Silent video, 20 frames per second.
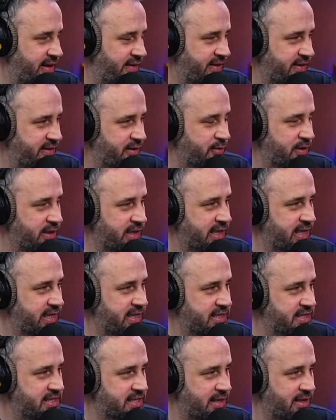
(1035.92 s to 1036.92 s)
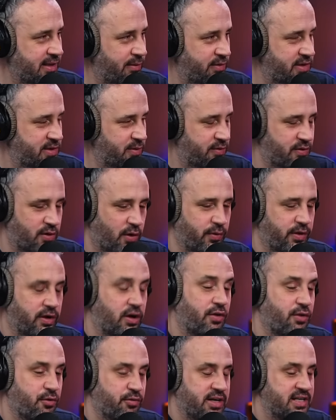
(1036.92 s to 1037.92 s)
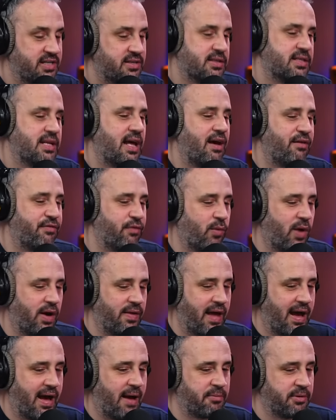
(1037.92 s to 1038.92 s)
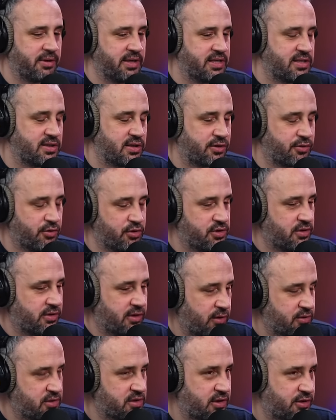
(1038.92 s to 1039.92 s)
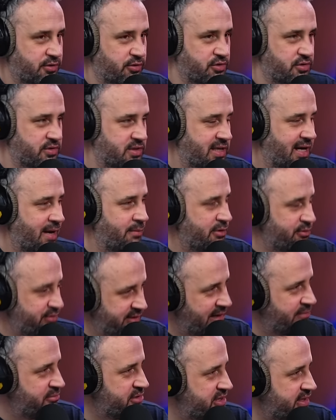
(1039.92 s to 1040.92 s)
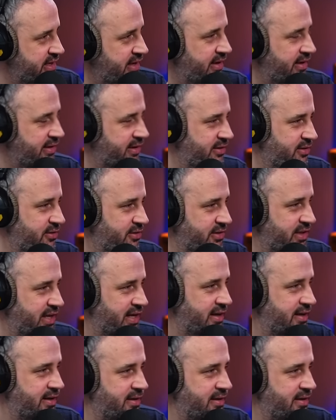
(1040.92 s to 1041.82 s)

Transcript: like they do at Leeds. And so we've got the reasons there for why that happened. It's the crucial goals at the crucial time, the redemption arc and all that.